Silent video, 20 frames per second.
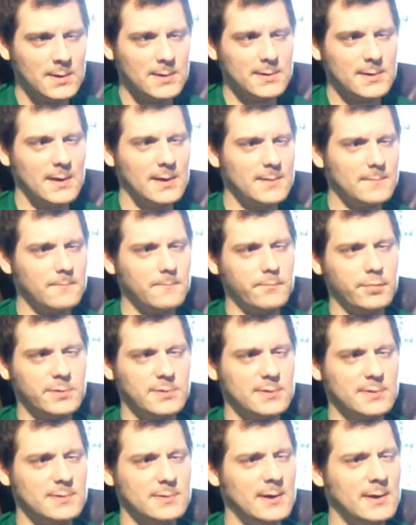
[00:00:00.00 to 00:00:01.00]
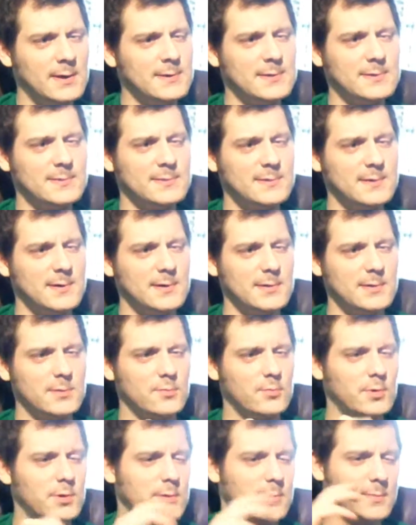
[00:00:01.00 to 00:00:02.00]
Not necessarily
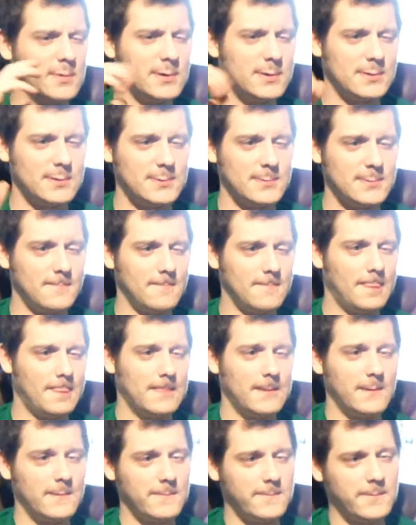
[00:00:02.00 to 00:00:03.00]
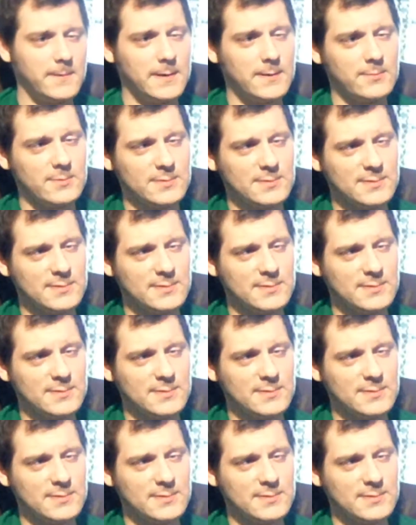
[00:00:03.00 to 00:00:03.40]
one of my favorite